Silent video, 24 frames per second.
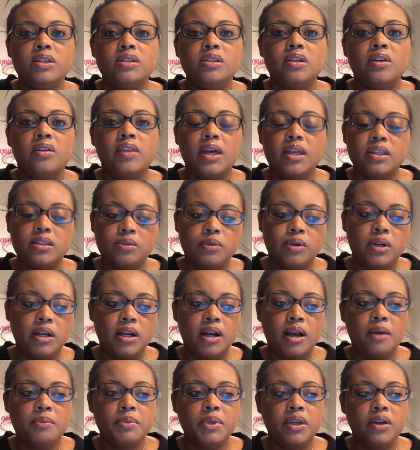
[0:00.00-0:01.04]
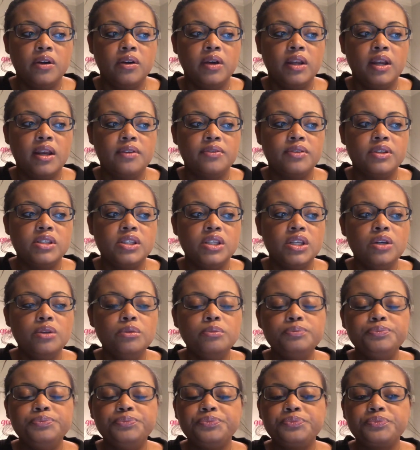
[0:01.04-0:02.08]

and so that's where I've been going, FSU.